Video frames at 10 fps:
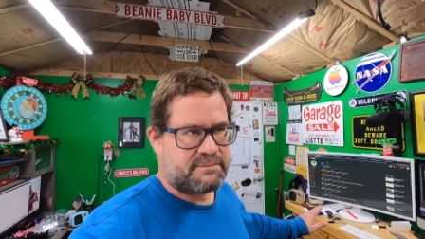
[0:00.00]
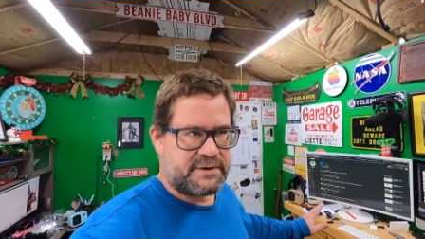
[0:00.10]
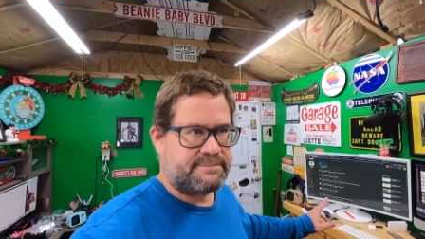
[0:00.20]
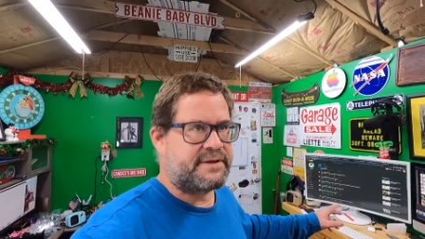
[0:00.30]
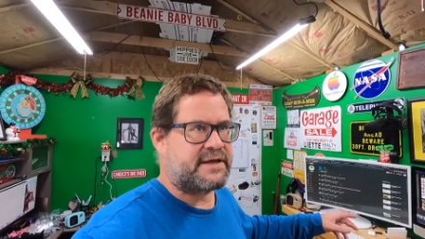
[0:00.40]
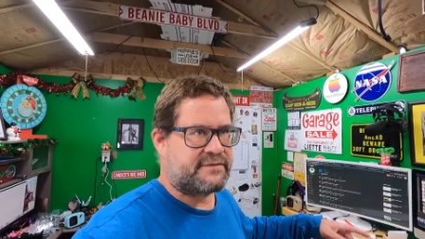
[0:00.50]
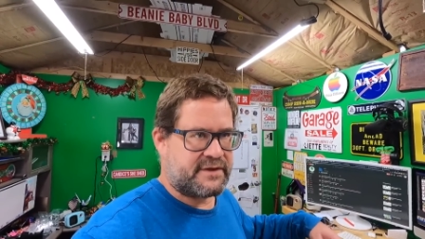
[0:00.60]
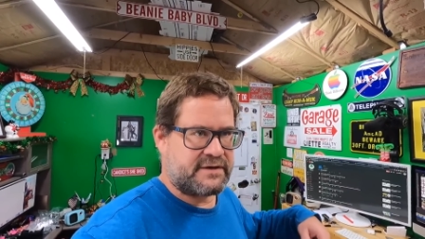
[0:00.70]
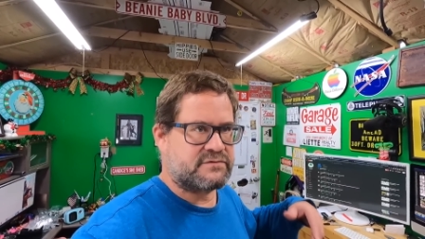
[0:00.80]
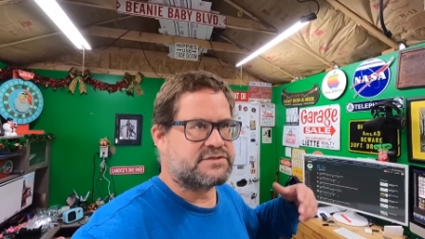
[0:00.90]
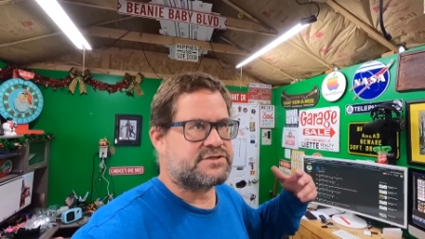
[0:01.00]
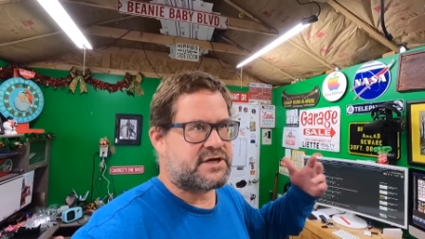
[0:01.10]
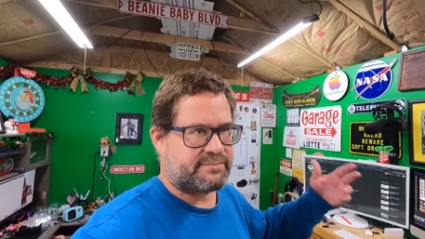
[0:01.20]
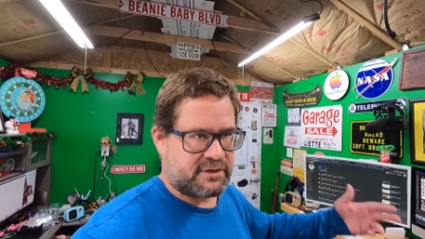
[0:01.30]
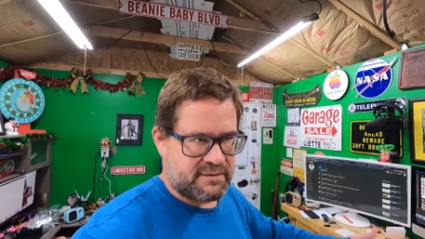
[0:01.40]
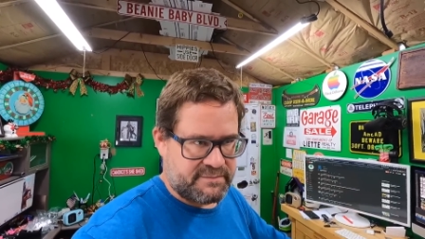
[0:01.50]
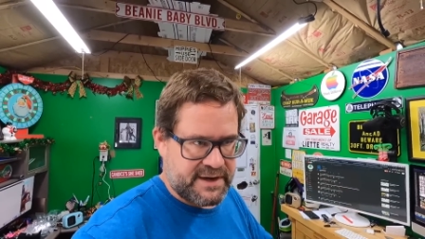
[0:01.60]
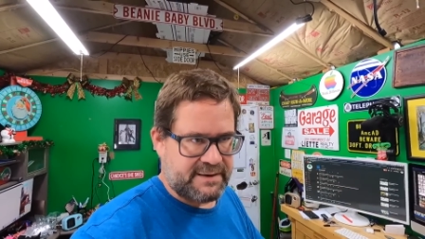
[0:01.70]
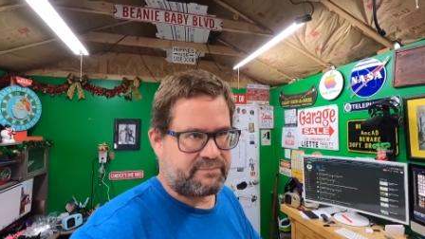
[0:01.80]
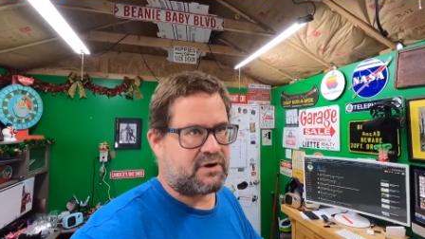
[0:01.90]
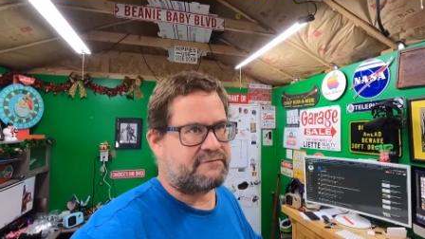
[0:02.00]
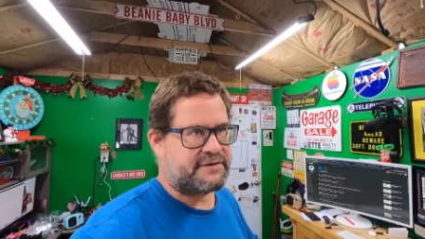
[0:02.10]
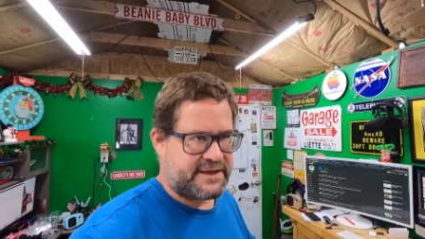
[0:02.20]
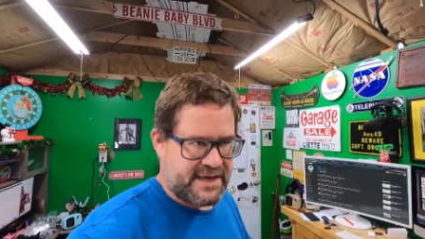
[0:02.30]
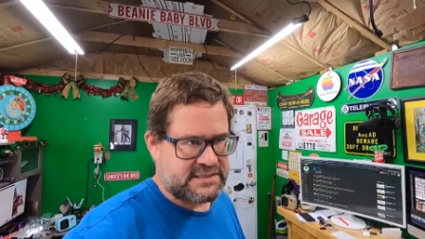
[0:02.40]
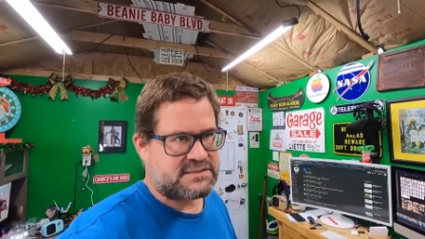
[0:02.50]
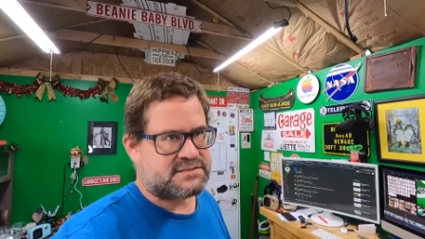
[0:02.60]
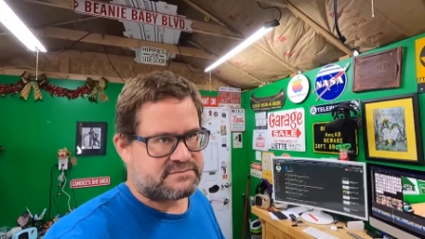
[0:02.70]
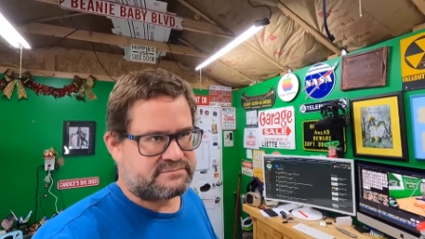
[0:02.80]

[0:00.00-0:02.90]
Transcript: But being that it was a double up net profit, yes.